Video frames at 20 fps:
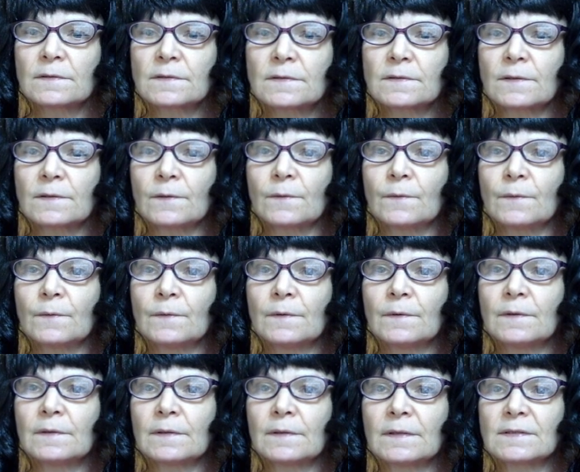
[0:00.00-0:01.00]
So
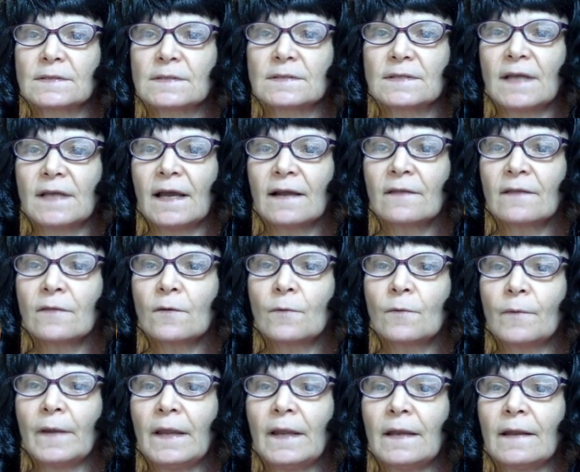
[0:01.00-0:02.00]
let's attack the
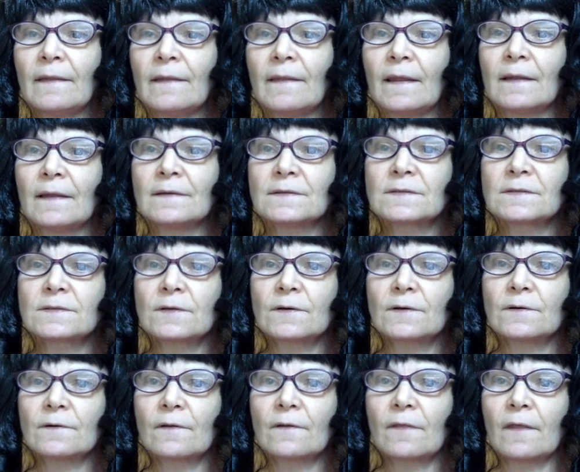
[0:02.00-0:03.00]
queen and then
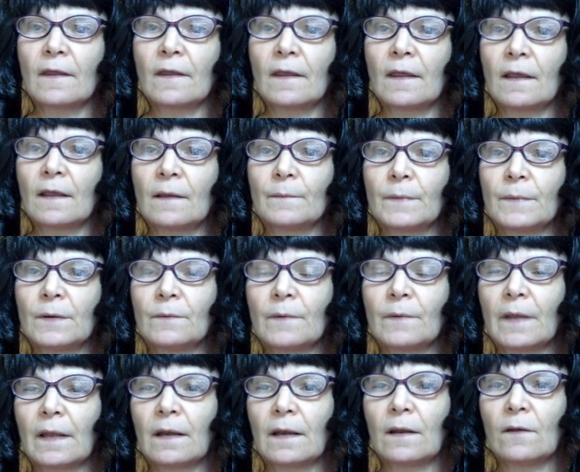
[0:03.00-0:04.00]
start thinking
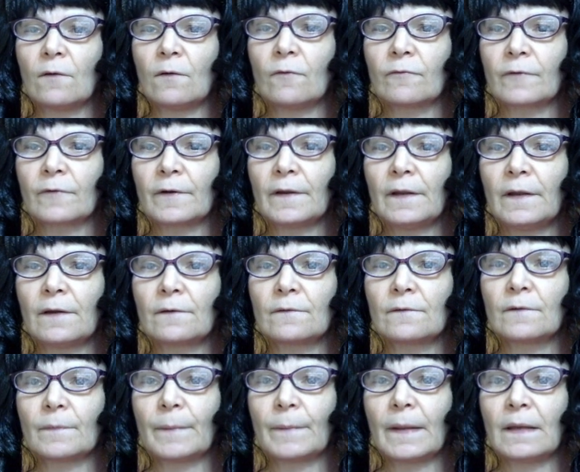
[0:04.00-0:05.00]
about getting over
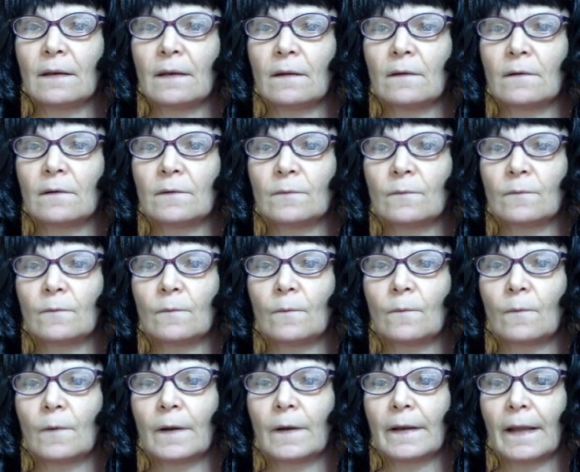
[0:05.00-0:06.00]
here depending on
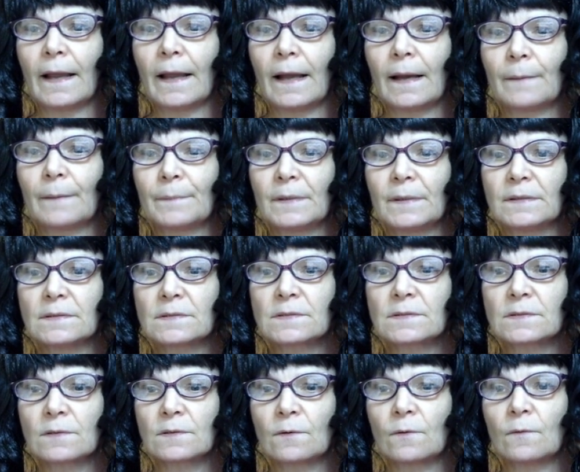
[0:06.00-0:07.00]
what happens.
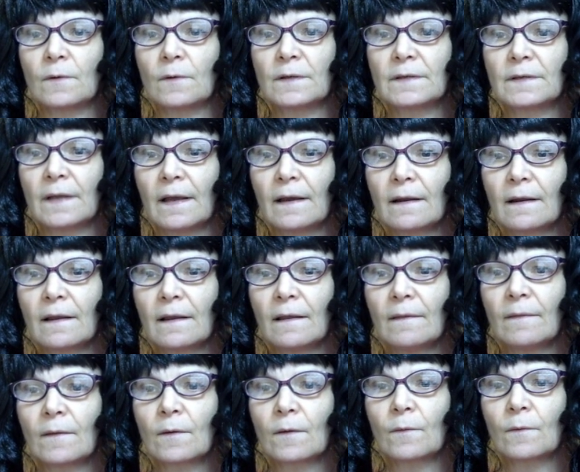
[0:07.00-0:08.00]
So
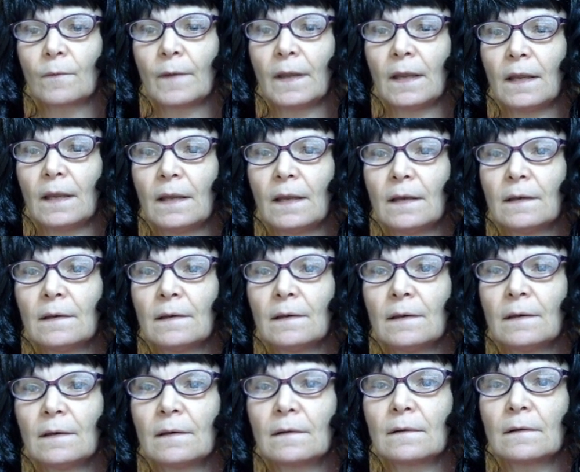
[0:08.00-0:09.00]
attacking the
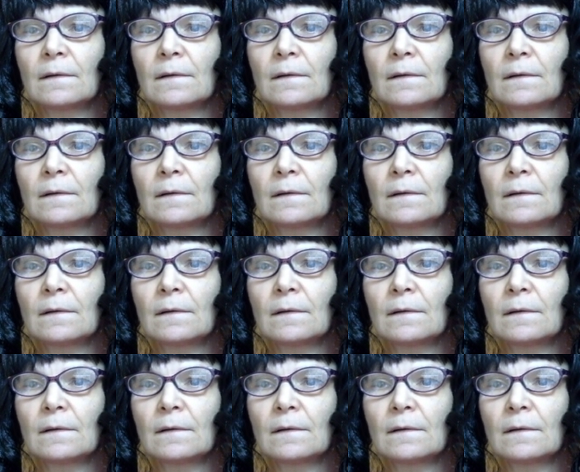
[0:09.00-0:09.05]
queen,